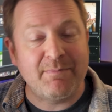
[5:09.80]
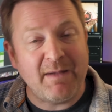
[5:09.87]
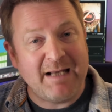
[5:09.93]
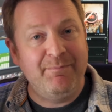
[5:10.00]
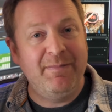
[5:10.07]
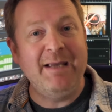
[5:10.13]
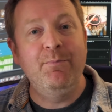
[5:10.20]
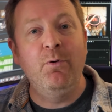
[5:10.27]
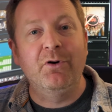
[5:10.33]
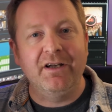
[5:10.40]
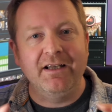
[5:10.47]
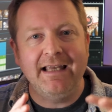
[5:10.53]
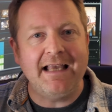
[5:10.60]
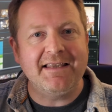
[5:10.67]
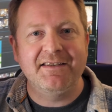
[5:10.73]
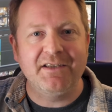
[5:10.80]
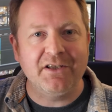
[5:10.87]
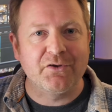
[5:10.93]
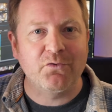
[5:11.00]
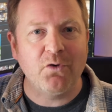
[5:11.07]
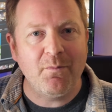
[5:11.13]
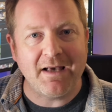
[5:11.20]
many people can get to
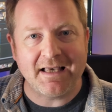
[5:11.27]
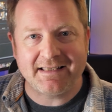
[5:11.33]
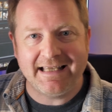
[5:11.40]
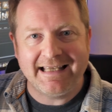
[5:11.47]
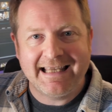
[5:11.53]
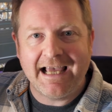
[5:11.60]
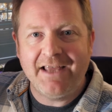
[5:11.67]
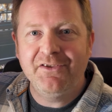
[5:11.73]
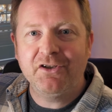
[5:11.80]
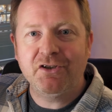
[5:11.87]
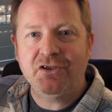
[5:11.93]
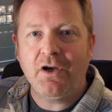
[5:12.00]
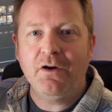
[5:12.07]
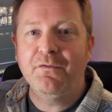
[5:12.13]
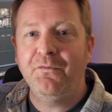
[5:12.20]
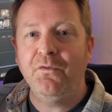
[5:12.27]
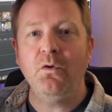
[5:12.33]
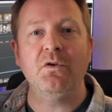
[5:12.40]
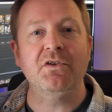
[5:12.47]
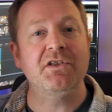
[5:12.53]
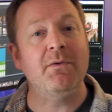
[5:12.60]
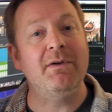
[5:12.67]
this room as they can the show
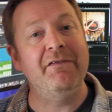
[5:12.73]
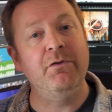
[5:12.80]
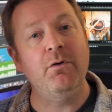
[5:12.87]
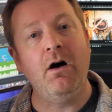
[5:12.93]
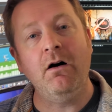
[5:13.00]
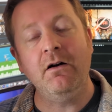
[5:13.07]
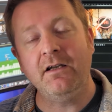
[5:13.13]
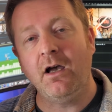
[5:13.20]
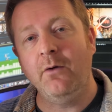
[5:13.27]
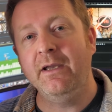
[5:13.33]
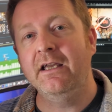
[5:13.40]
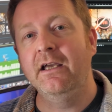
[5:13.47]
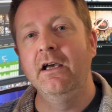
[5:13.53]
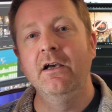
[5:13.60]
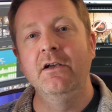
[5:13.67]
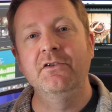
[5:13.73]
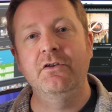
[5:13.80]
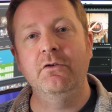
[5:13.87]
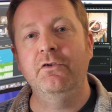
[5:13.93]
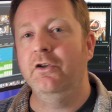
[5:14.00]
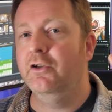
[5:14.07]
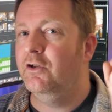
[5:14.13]
floor. So if you are going
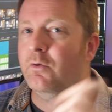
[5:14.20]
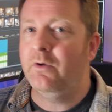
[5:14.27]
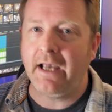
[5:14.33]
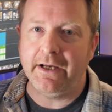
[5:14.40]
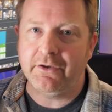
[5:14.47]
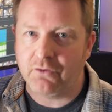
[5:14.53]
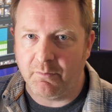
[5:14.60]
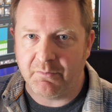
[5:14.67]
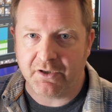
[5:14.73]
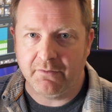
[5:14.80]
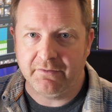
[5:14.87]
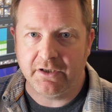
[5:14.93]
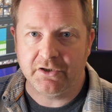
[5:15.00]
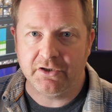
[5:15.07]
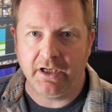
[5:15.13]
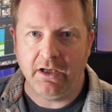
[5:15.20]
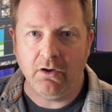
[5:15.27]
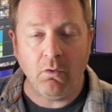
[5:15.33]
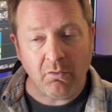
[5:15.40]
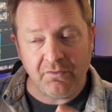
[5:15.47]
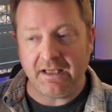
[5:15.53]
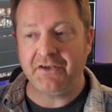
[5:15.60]
to the UK drum show this year
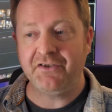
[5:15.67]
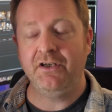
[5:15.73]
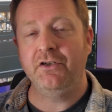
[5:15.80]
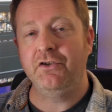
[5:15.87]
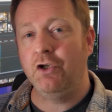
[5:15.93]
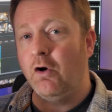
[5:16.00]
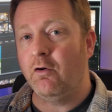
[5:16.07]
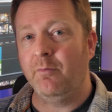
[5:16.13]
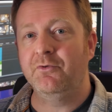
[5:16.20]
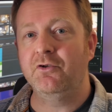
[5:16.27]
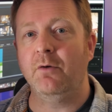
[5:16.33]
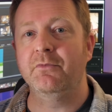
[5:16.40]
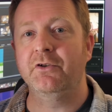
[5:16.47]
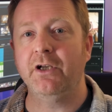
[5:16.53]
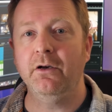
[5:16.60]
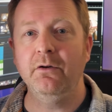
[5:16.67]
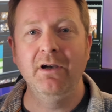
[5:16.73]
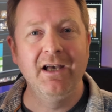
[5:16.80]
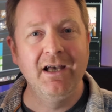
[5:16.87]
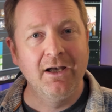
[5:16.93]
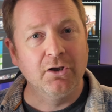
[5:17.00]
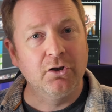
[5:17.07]
or next year's Europe drum show,
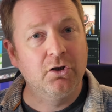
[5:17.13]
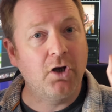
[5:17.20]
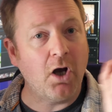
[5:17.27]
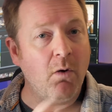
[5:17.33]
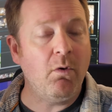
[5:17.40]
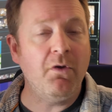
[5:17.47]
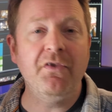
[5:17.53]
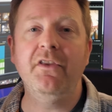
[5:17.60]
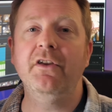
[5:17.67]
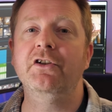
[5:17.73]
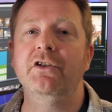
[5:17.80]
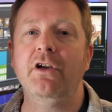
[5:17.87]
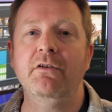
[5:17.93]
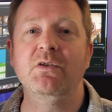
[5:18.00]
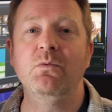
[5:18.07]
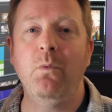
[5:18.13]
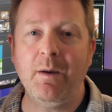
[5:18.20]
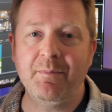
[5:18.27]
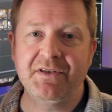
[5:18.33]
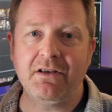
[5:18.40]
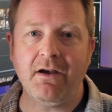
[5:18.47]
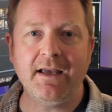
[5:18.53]
go on the show's
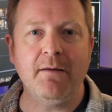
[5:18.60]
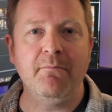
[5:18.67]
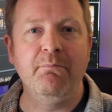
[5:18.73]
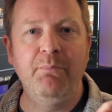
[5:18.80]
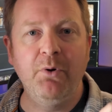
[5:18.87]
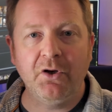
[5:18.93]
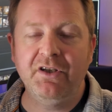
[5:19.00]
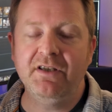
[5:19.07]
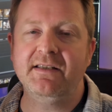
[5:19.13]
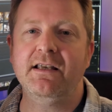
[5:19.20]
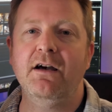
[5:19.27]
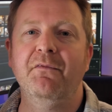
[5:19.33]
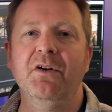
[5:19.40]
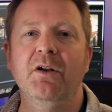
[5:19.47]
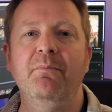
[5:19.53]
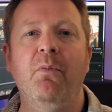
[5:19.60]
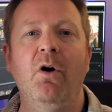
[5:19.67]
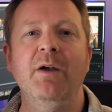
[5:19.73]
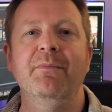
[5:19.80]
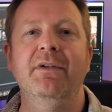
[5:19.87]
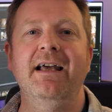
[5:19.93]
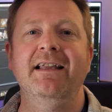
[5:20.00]
website and book yourself an
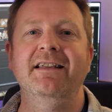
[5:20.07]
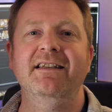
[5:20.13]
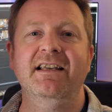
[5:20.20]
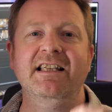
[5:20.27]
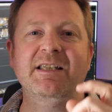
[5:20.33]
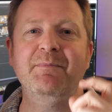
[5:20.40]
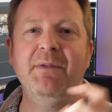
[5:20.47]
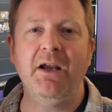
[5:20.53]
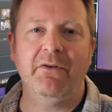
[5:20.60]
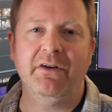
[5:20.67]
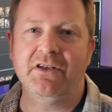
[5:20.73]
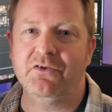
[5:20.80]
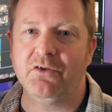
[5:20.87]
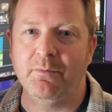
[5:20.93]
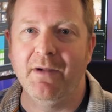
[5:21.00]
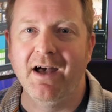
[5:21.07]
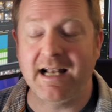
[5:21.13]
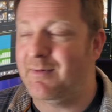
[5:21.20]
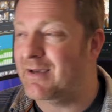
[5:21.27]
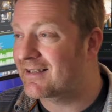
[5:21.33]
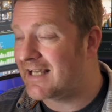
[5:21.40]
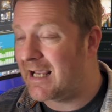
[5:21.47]
appointment at the experience room. And
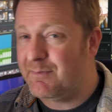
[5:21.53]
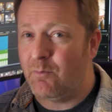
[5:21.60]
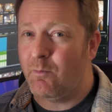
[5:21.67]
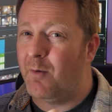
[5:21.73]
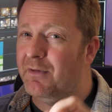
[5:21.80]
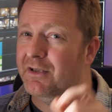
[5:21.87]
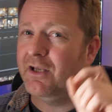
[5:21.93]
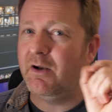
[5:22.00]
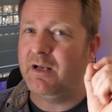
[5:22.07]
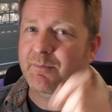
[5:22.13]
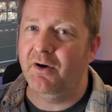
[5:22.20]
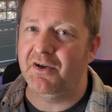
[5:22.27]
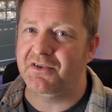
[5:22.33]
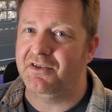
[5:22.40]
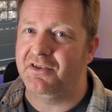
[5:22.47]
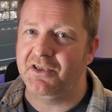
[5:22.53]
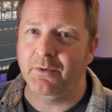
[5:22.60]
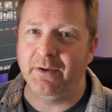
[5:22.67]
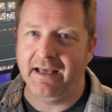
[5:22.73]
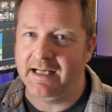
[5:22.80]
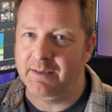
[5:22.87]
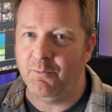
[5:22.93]
I bet Sabian won't be the only person to do
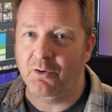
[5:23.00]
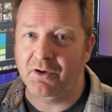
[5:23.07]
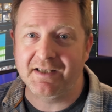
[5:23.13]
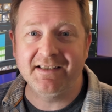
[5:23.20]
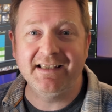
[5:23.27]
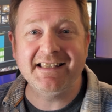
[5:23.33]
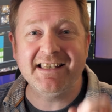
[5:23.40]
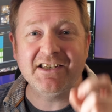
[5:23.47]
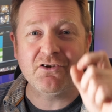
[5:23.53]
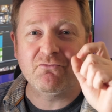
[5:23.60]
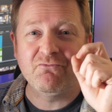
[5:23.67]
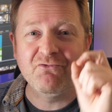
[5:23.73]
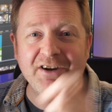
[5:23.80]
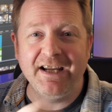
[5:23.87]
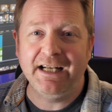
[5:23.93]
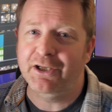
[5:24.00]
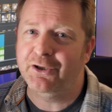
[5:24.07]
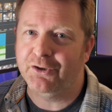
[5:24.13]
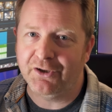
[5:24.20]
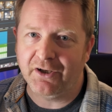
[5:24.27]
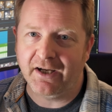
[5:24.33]
it anymore, because this is a really good